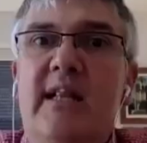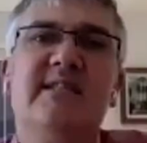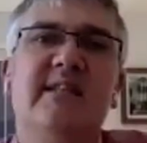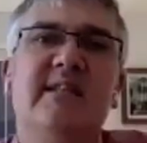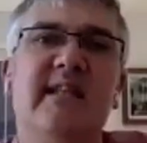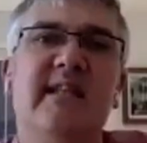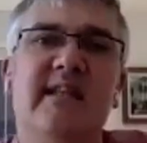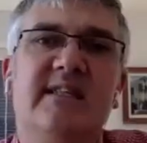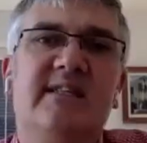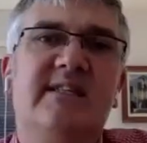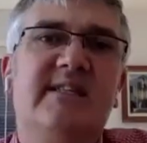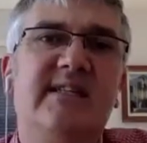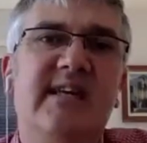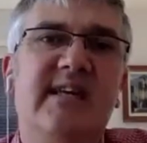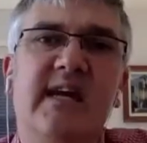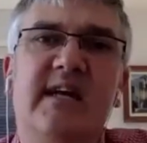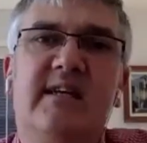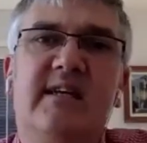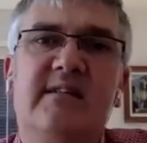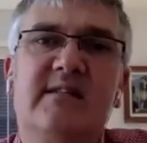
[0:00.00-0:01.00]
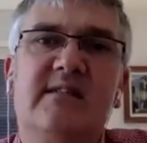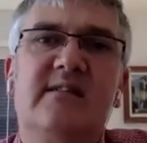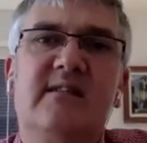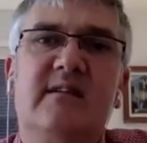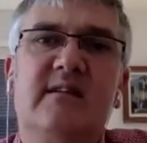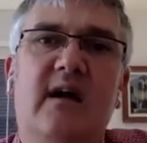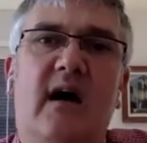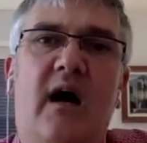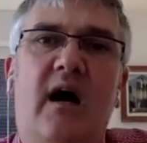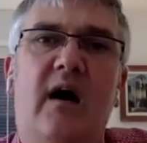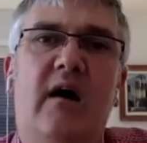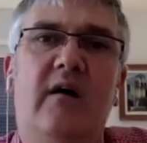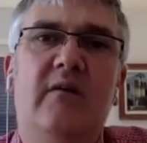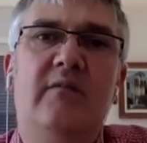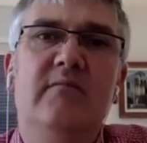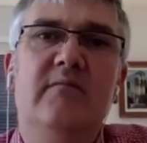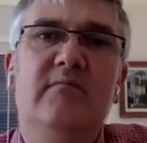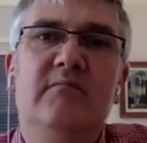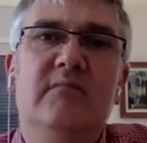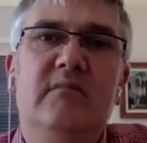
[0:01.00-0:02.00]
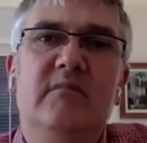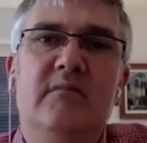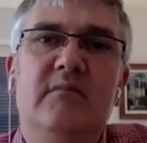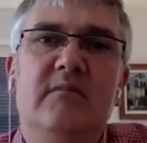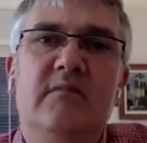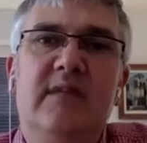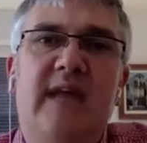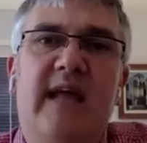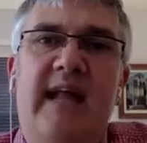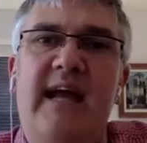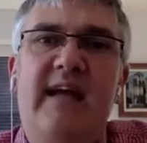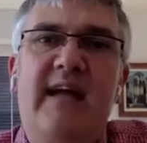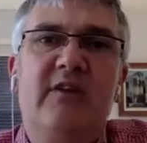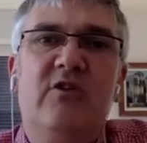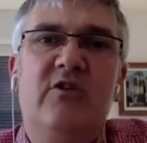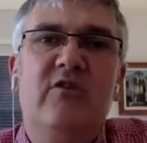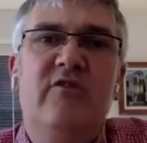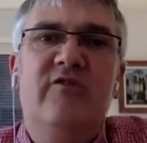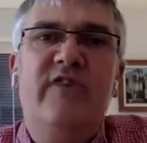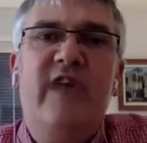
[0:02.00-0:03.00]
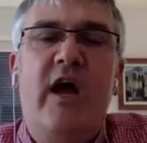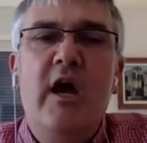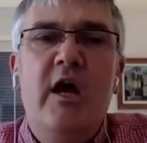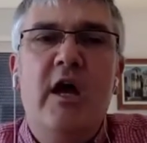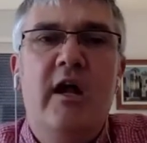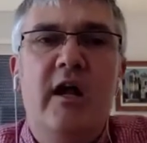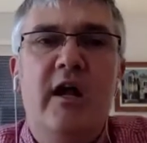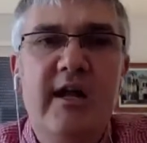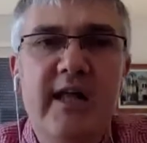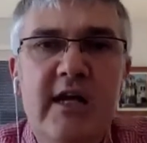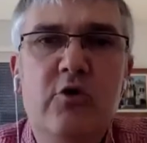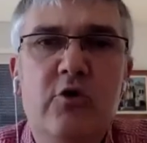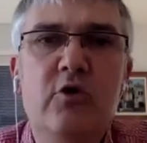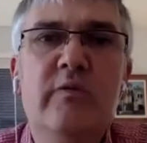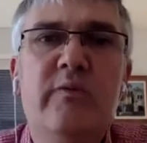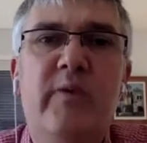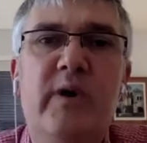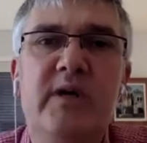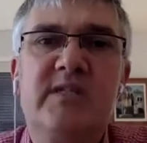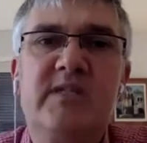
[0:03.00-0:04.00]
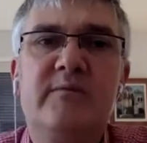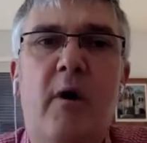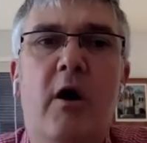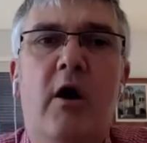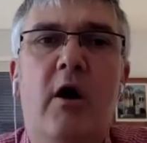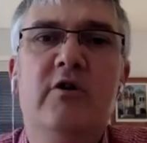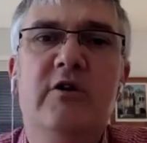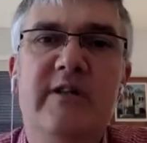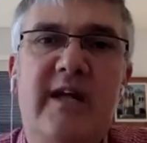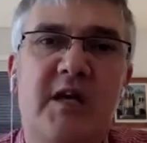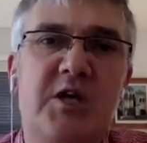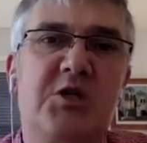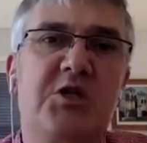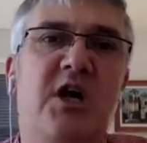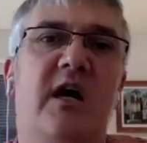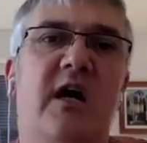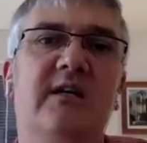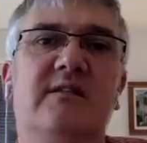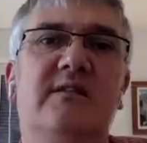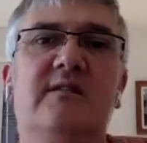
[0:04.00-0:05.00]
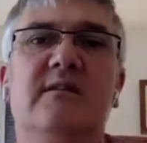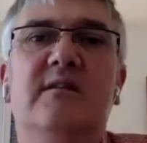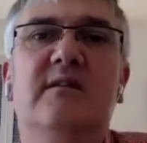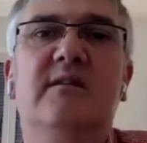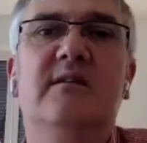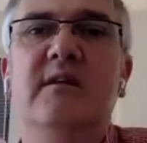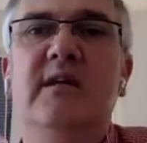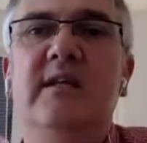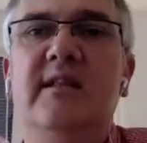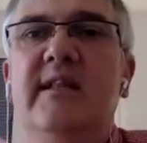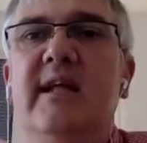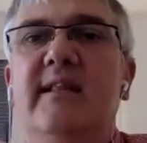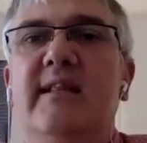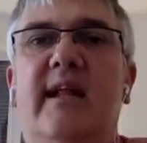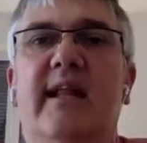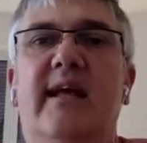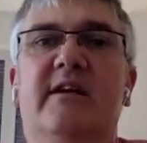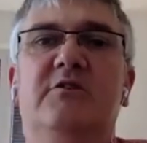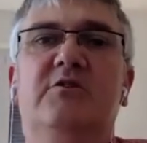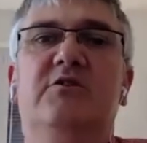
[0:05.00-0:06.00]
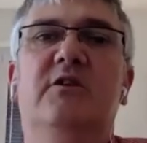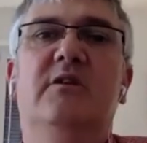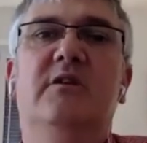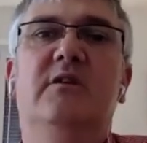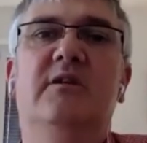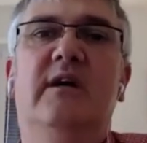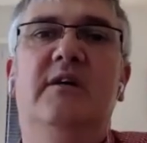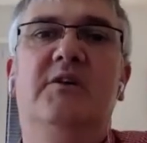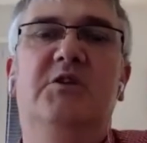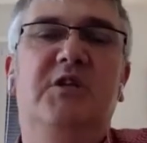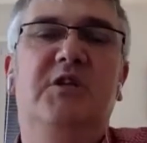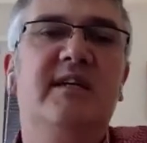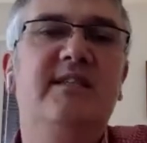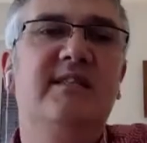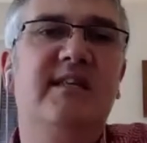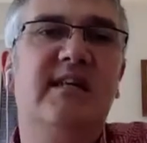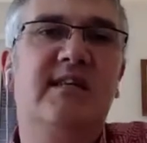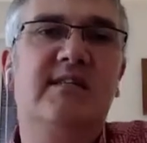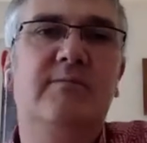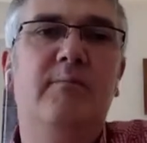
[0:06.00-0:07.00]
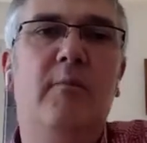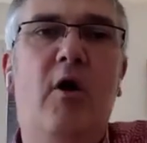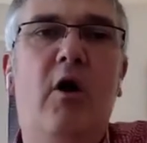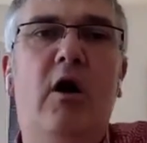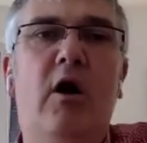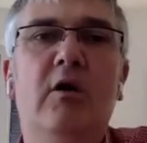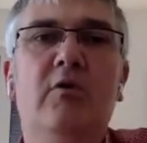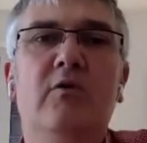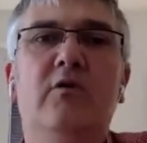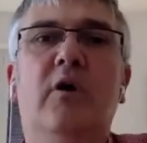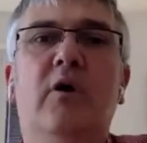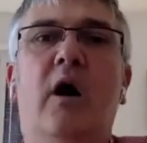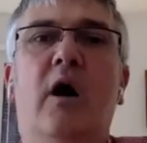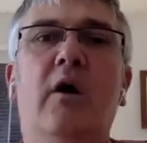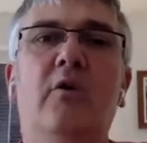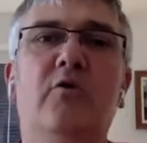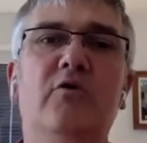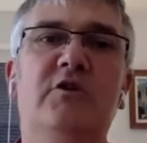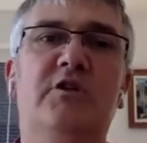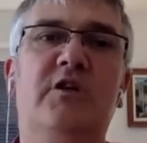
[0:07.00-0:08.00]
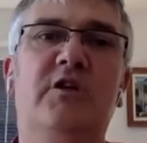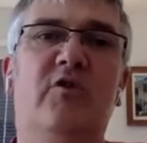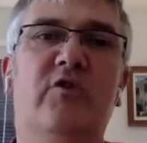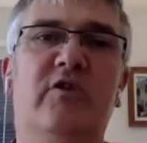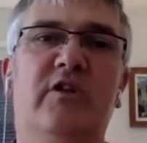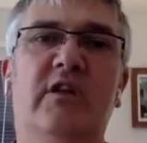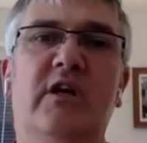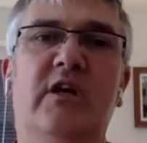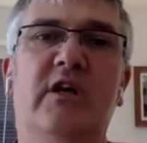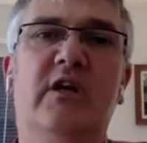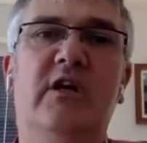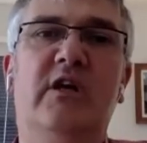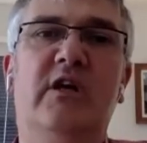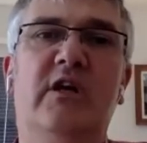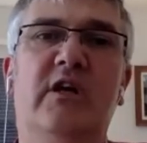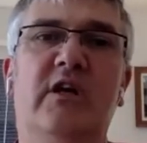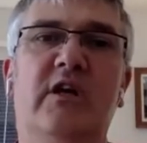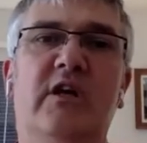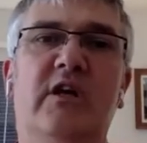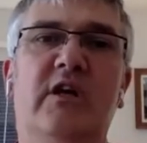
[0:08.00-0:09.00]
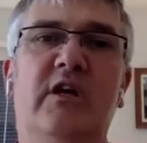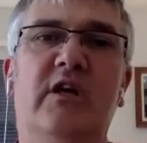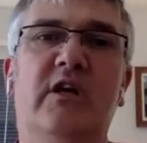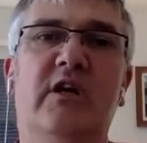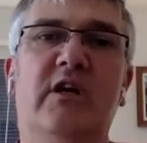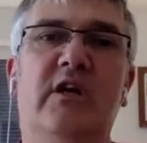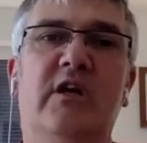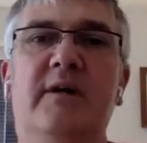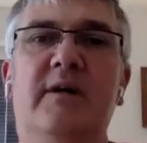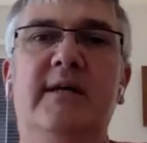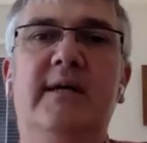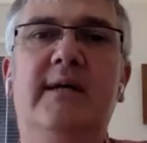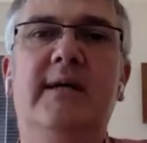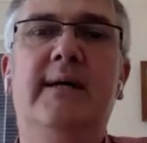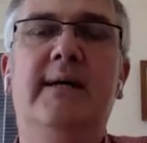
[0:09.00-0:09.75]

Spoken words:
state. I mean, in 2006, the electoral field, Likud was smaller than Shas in that election. Shas is a small ultra-orthodox Sephardic party.